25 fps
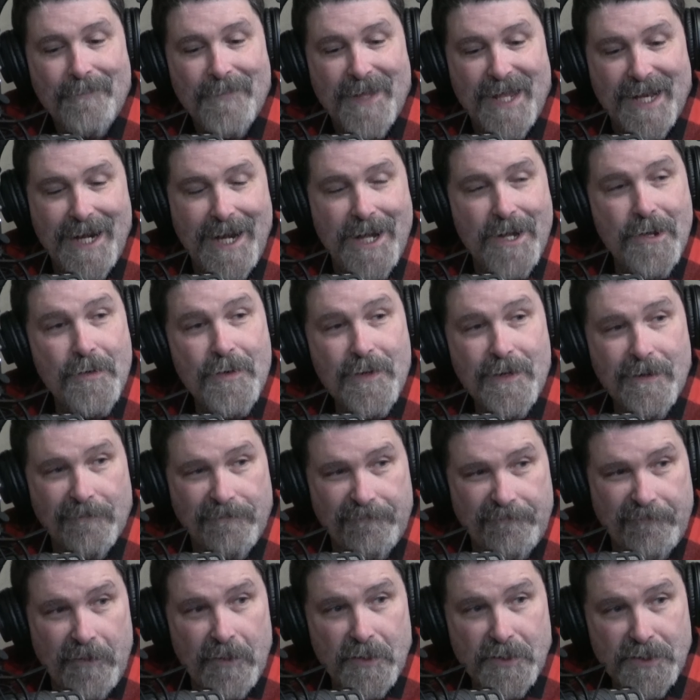and I knew your
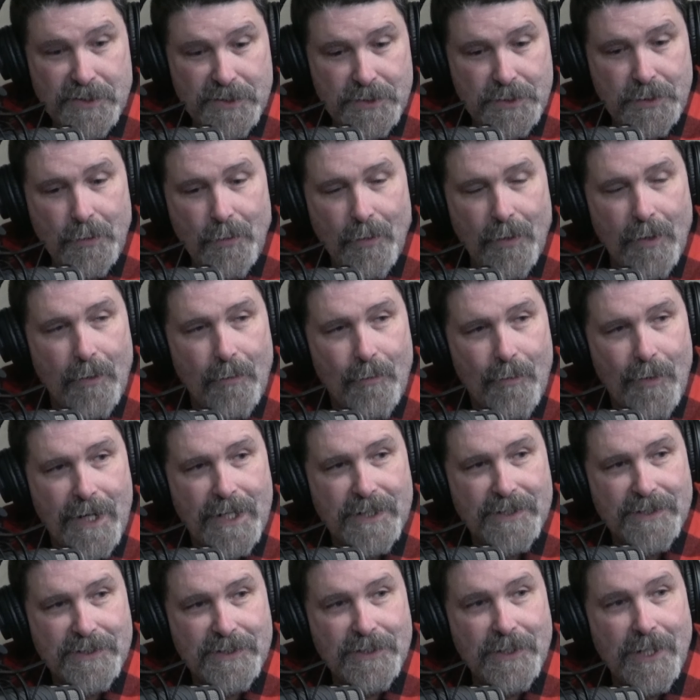first tour
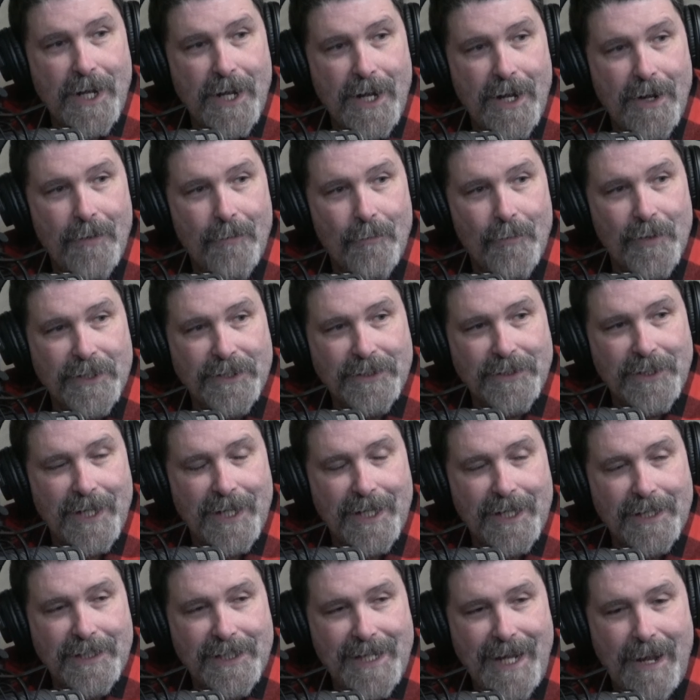was uh, with
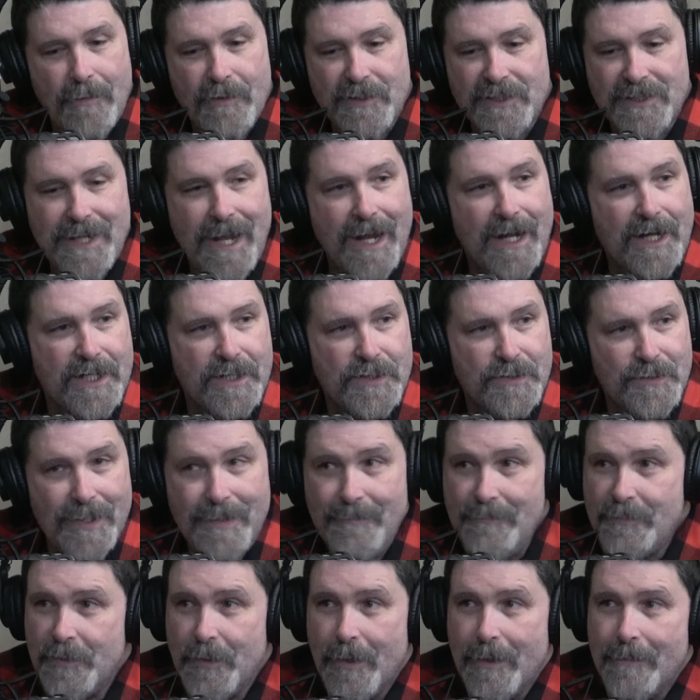the Kawasaki
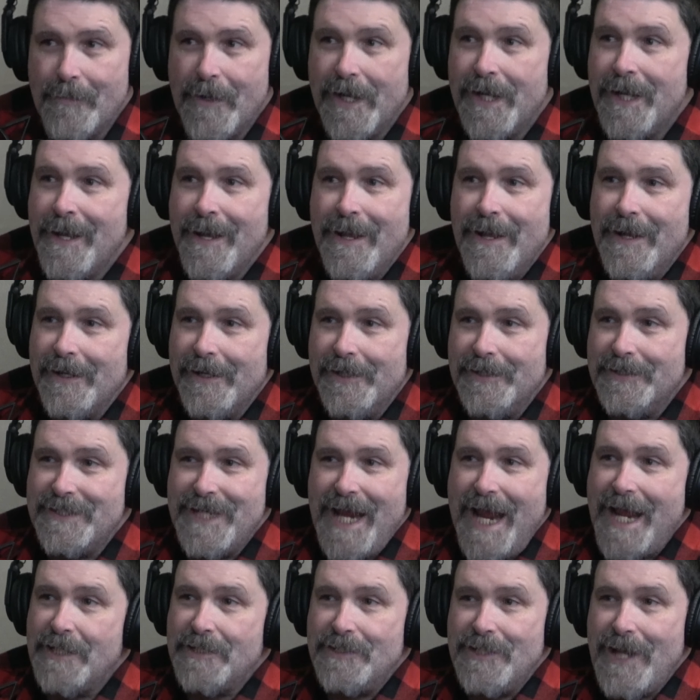Dream Tournament because
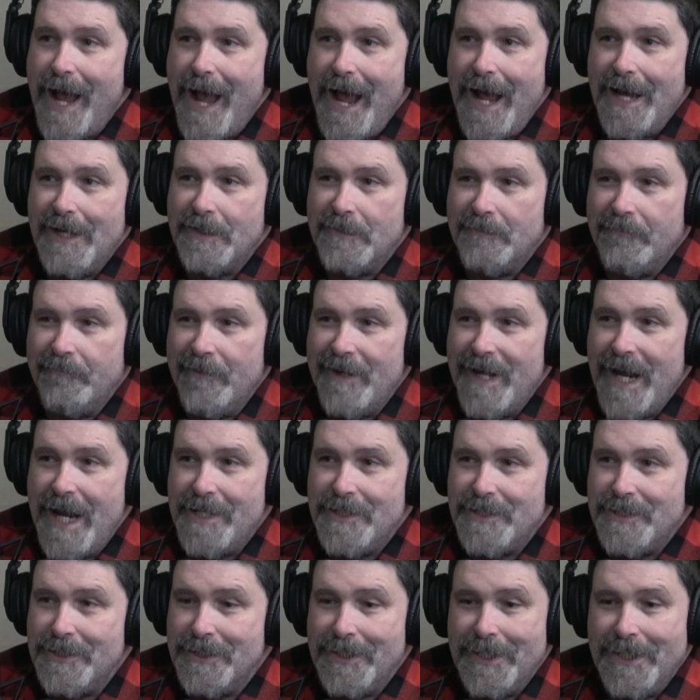Dan's the hottest free
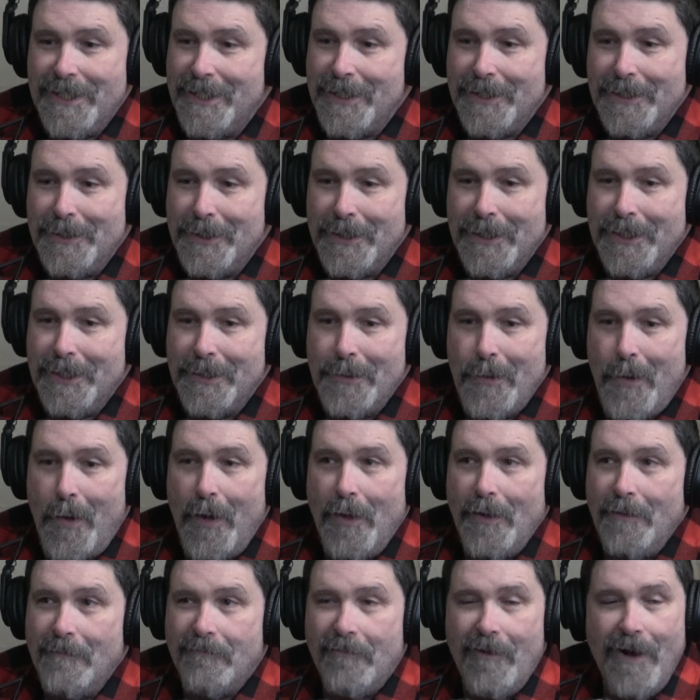agent in in
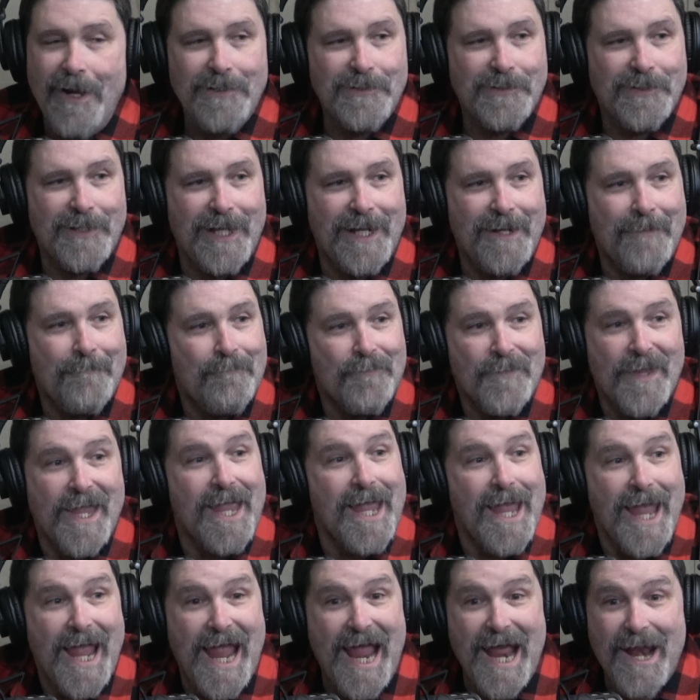all of wrestling.
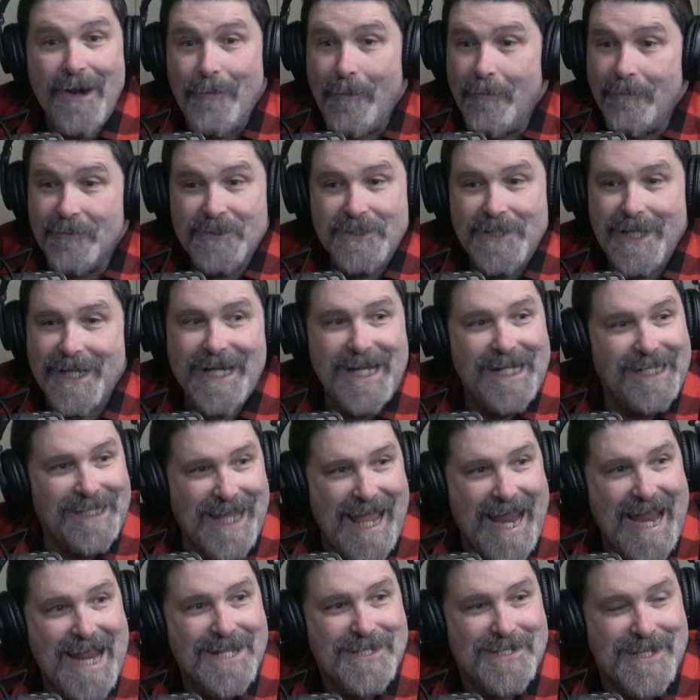And all of a sudden, he
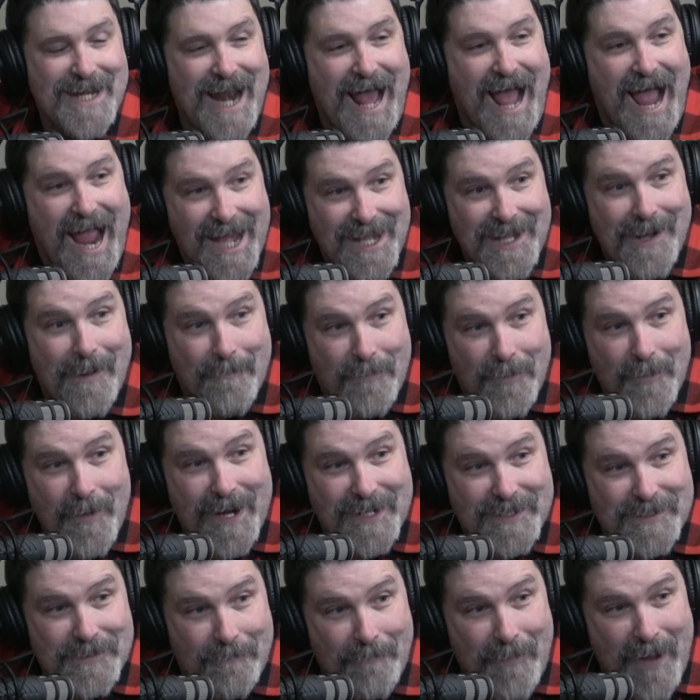lands at IWA
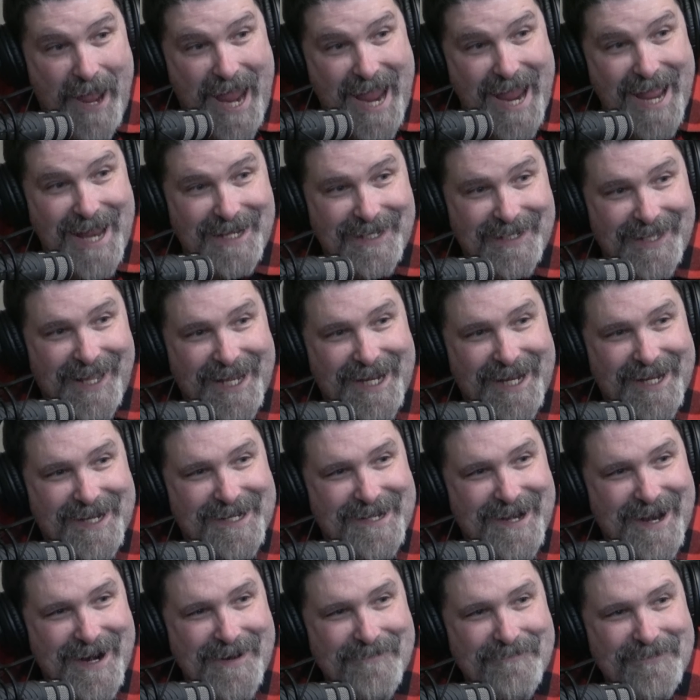Japan. Like
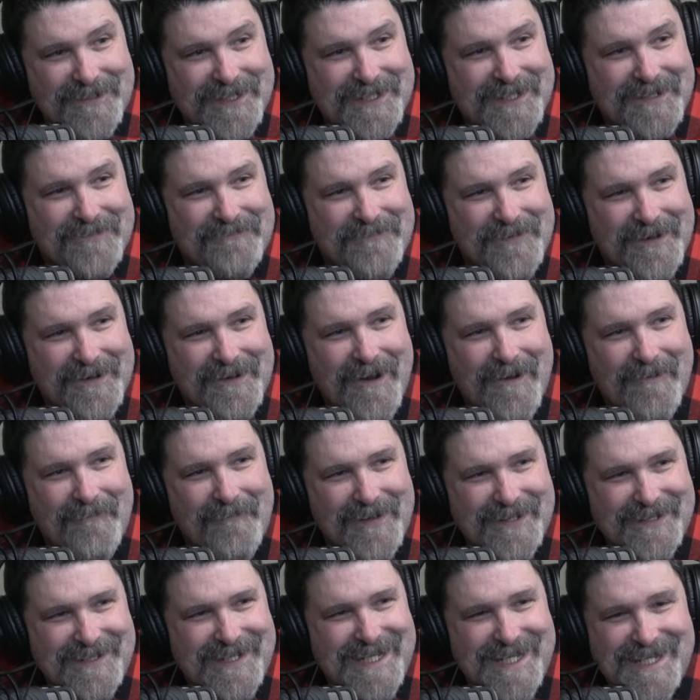none of us could figure out
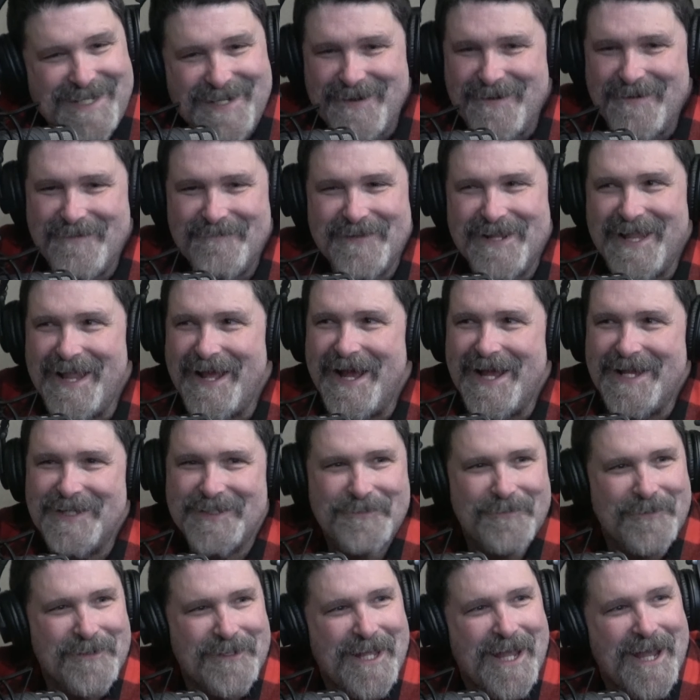what's he doing with us.
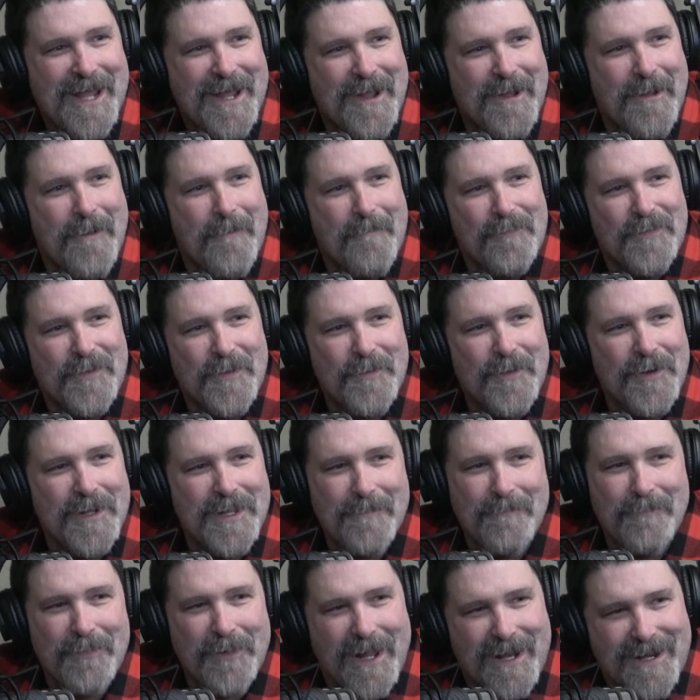We're the we're
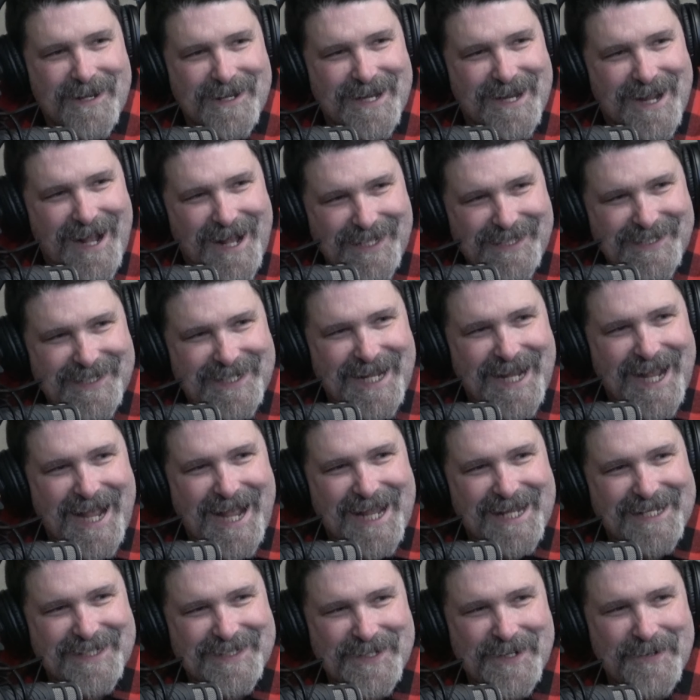the blood and guts
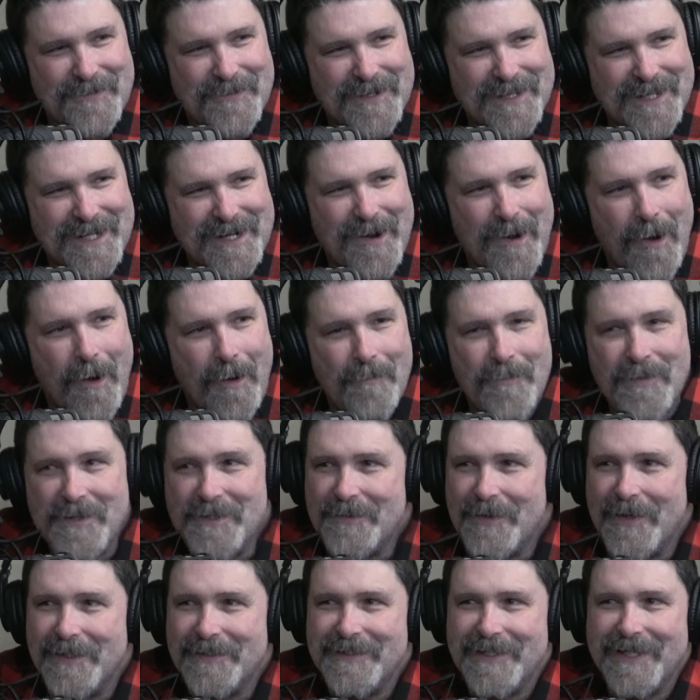guys. You know, we're the garbage
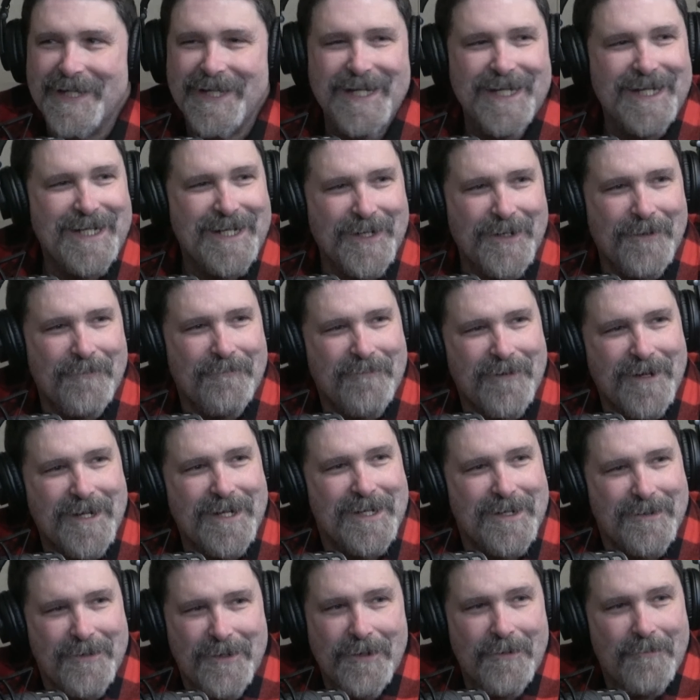wrestling. You could have written,
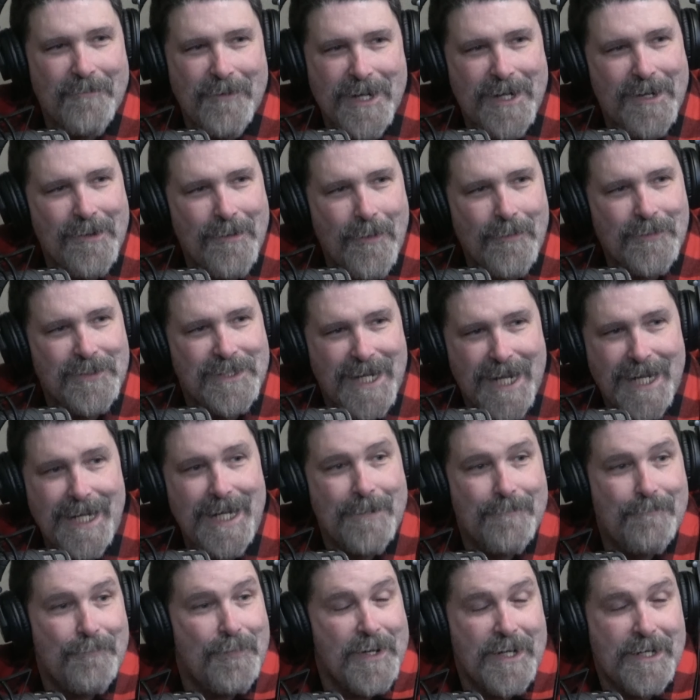you could have written your own
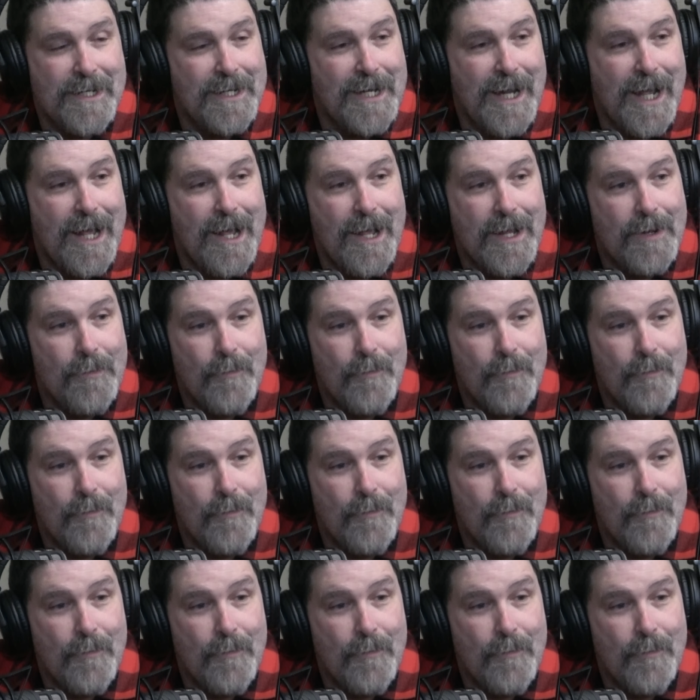ticket, but uh,